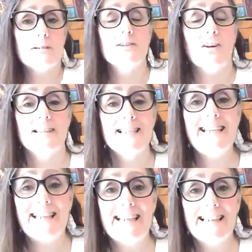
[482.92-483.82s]
wasn't on the
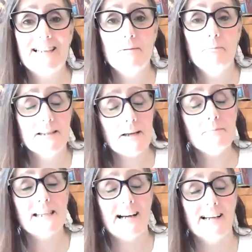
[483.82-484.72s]
sea, but
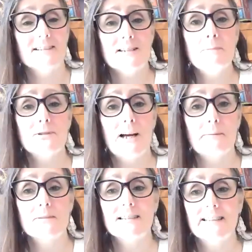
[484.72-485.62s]

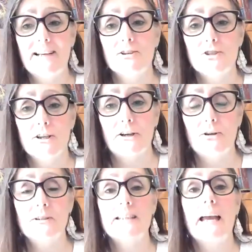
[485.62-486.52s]
sometimes Lake
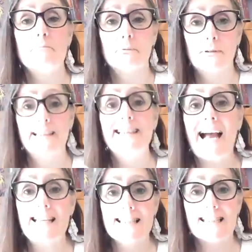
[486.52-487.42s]
Ontario could get pretty
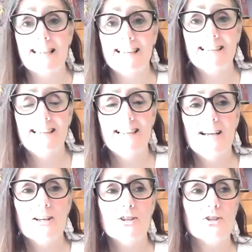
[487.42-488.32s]
nasty.
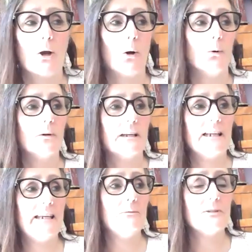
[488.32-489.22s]
So
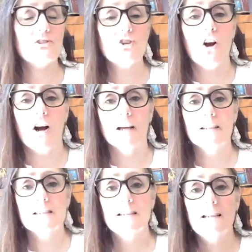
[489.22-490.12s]
he was
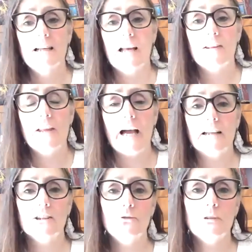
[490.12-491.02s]
taught
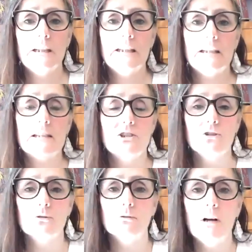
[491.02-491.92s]
that you needed
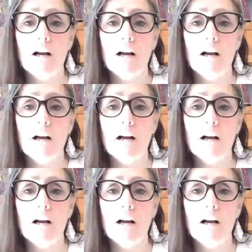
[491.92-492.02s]
to